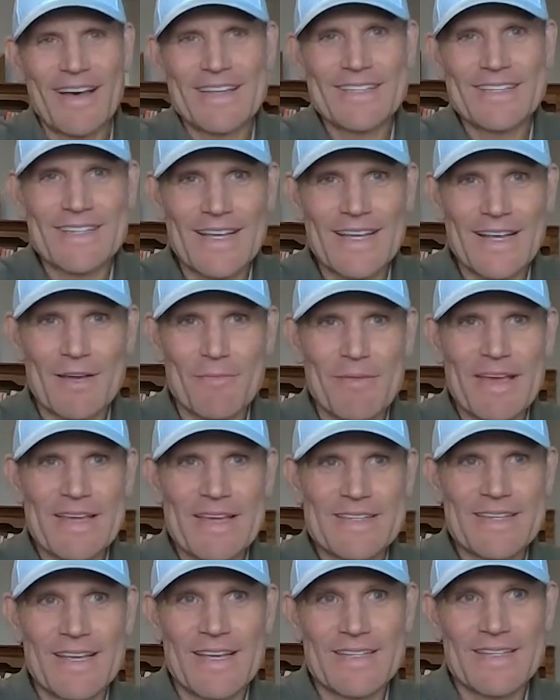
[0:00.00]
it's like
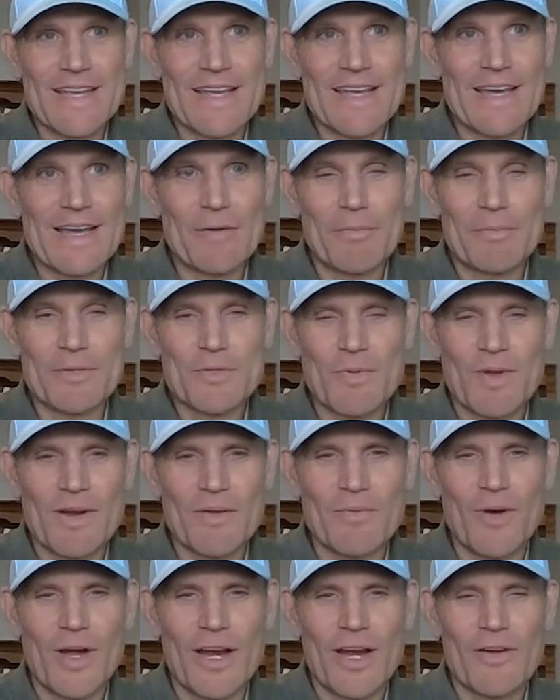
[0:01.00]
amazing because I almost want
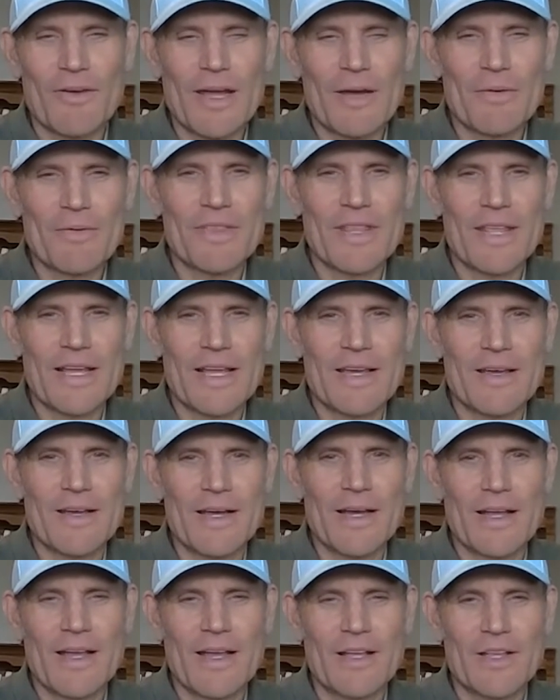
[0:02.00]
to walk around with like
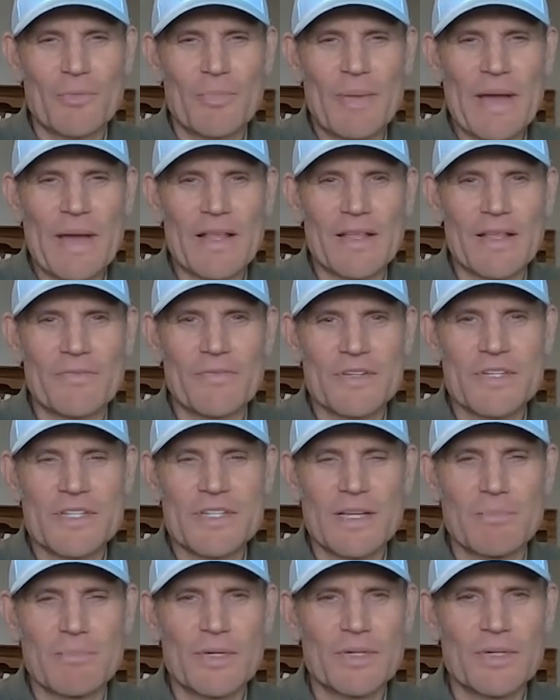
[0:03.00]
a color palette for
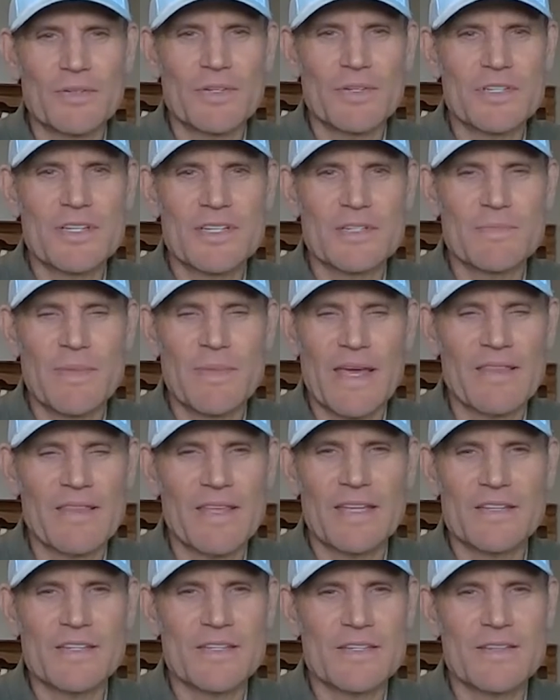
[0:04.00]
some builders, because man,
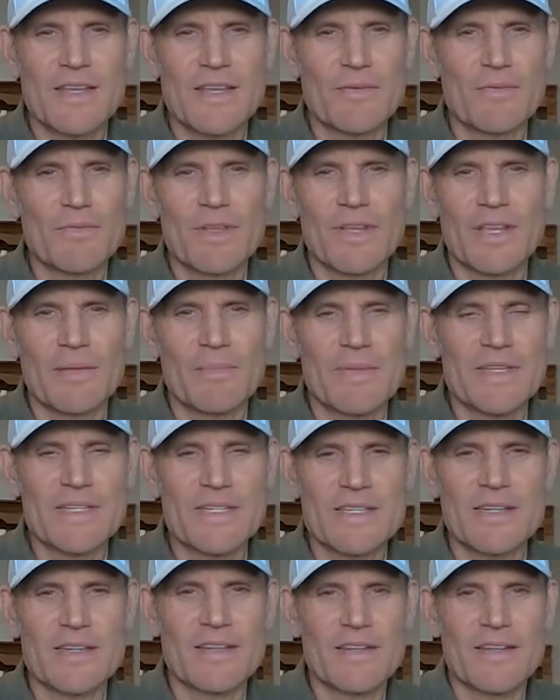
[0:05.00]
they really miss
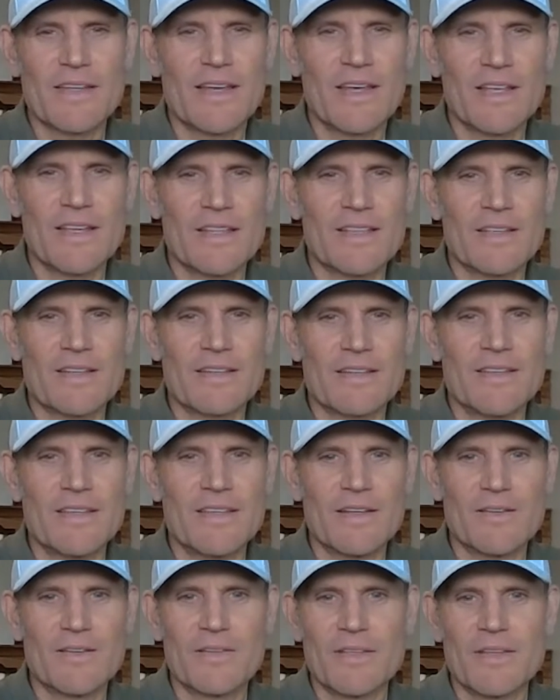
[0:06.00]
it. And I think that
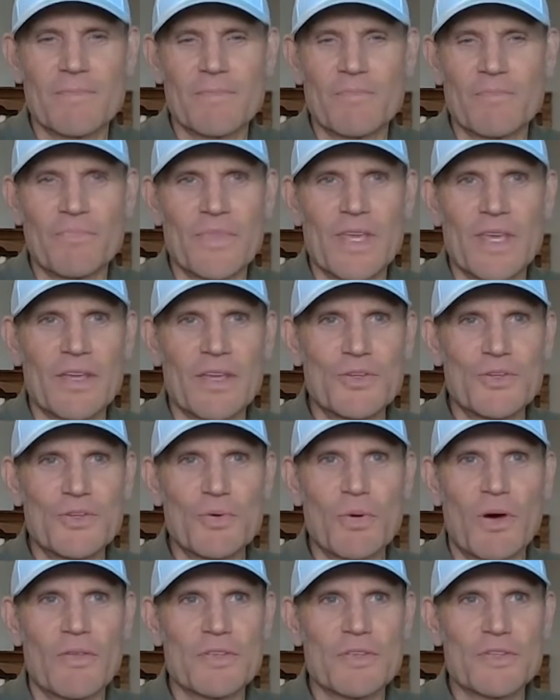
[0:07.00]
you do
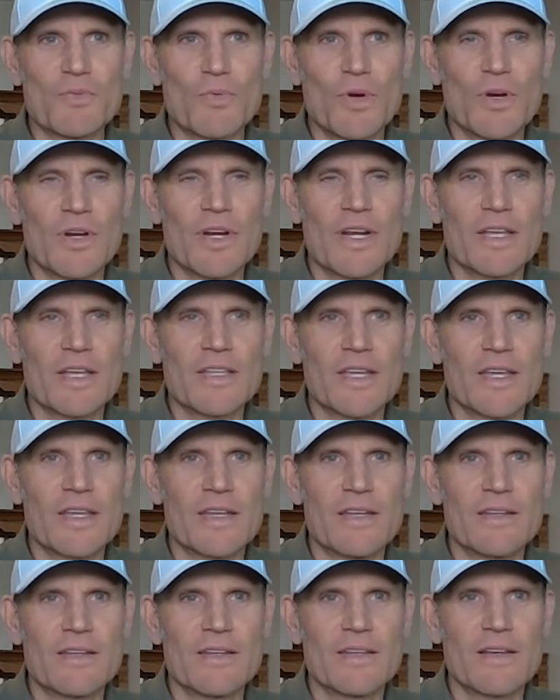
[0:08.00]
all this work and
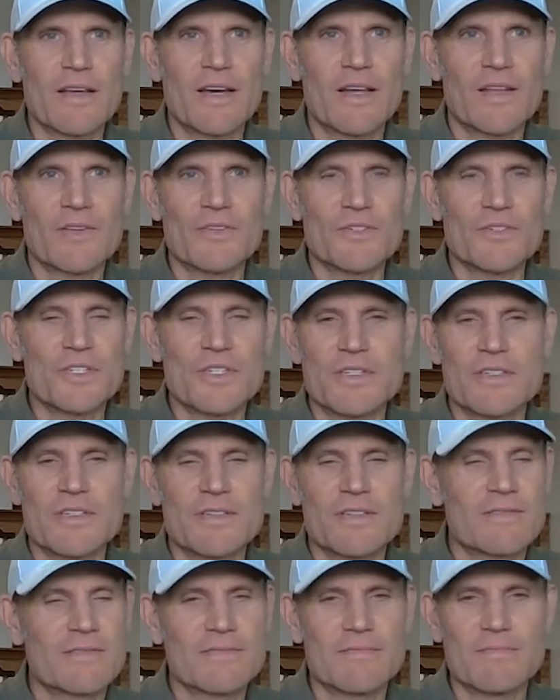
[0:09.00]
then the colors
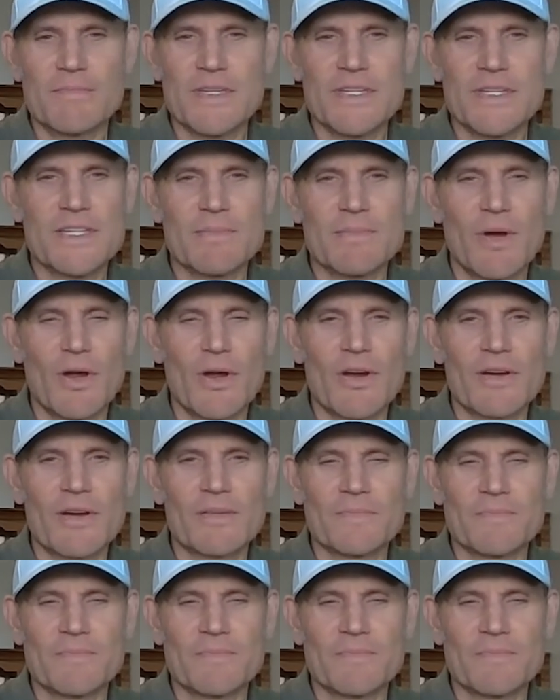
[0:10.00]
just miss the mark.